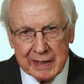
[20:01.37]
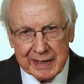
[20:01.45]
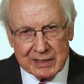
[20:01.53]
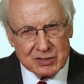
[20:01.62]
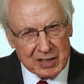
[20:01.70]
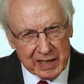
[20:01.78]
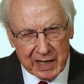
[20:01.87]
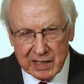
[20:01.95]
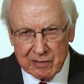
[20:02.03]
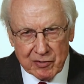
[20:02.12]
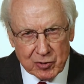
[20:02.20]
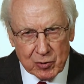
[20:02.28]
It's the hand
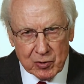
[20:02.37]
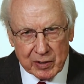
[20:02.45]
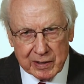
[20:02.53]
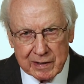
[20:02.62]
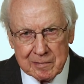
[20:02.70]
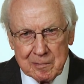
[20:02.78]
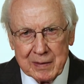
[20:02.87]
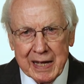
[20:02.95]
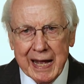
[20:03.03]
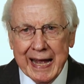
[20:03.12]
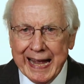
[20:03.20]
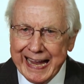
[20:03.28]
of authority.
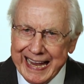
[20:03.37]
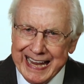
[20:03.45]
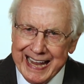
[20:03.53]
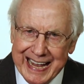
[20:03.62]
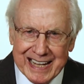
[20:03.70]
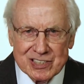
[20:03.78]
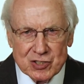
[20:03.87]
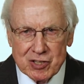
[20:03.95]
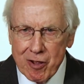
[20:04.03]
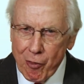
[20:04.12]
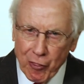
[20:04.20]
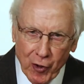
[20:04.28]
He has
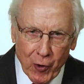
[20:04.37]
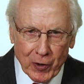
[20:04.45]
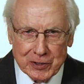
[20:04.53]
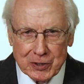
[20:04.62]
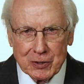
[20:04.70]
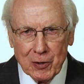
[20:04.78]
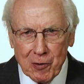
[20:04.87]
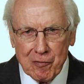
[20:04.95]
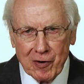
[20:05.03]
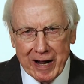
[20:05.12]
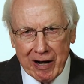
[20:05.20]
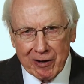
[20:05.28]
the authority
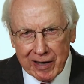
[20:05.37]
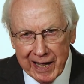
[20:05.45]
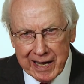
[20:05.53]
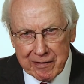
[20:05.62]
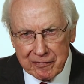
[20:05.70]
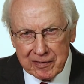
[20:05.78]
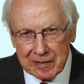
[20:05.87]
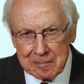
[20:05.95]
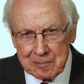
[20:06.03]
over our life.